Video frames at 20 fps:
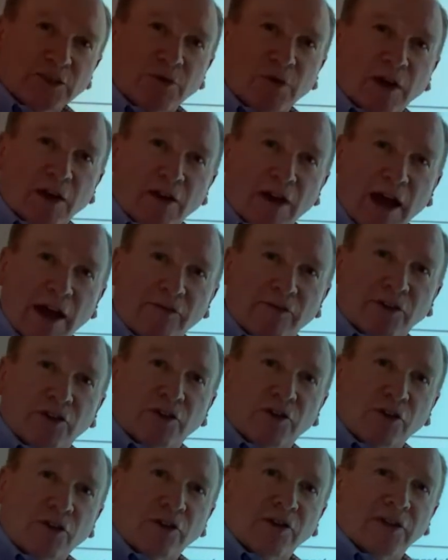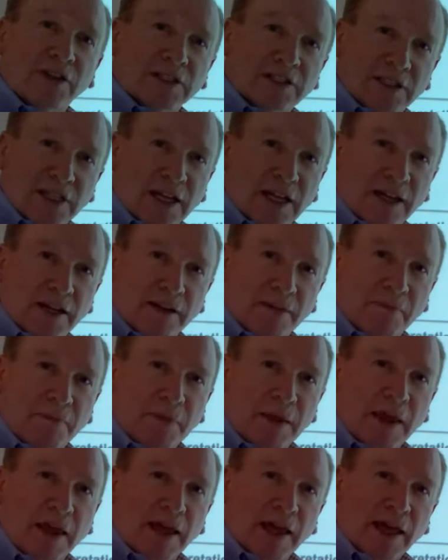why you have to turn this in,
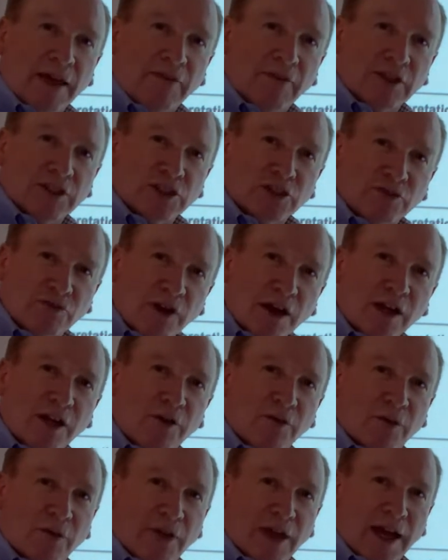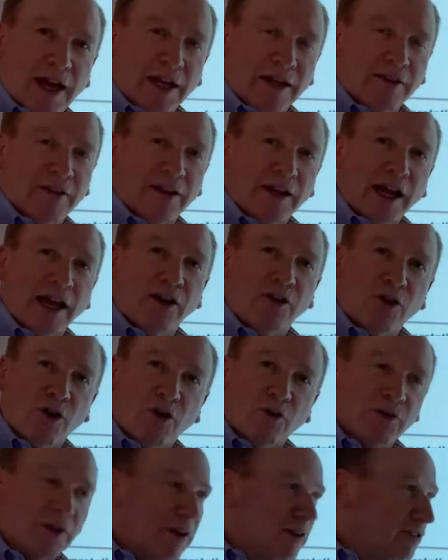if you struggle with that, then I
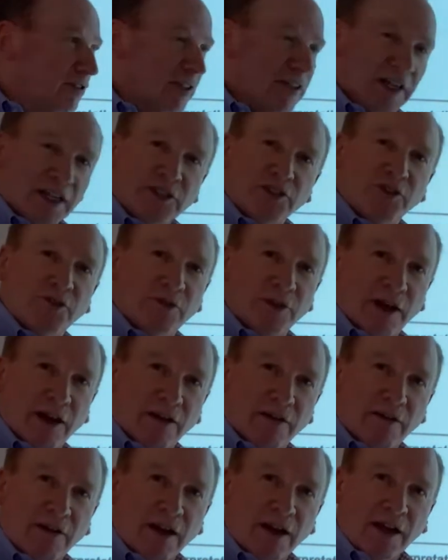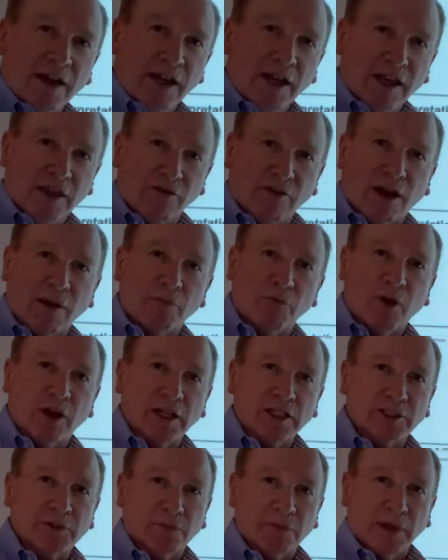know there's an issue there. Either I'm not
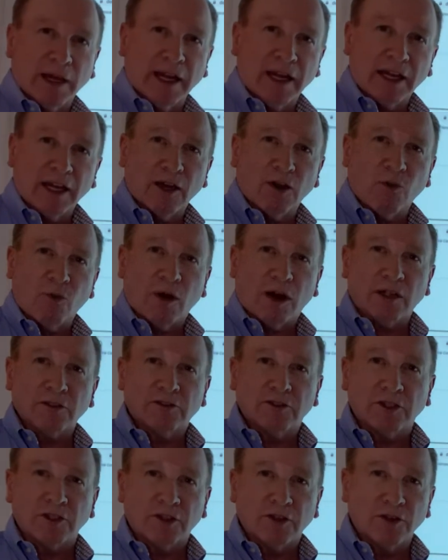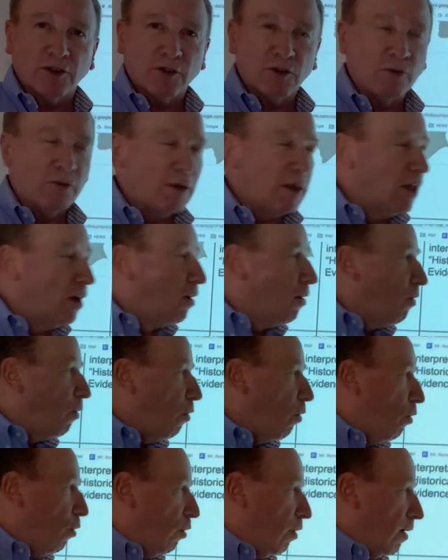explaining it well to you,
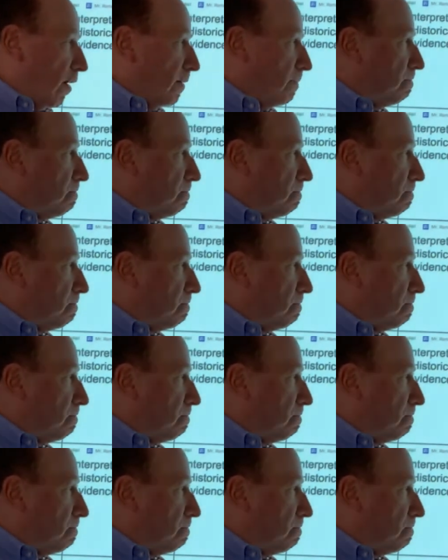or